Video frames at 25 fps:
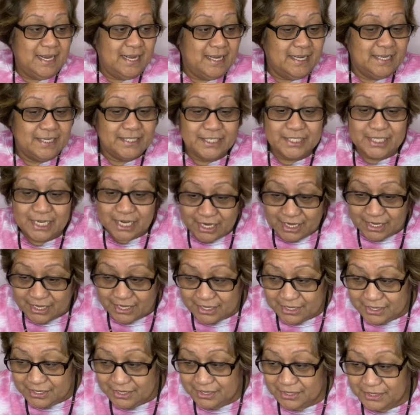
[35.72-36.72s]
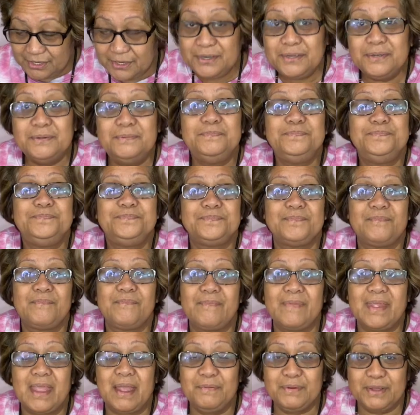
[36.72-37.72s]
So
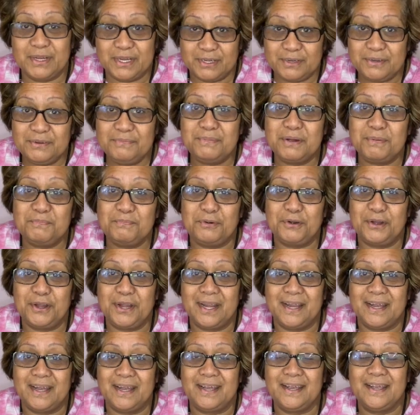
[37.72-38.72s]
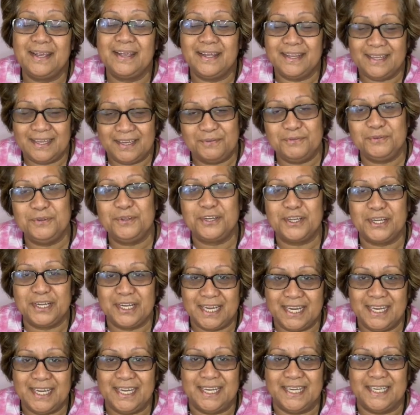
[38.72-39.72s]
I'm going to do my prayer and then we're going
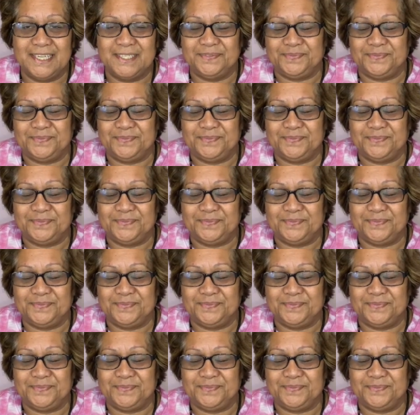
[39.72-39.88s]
to eat.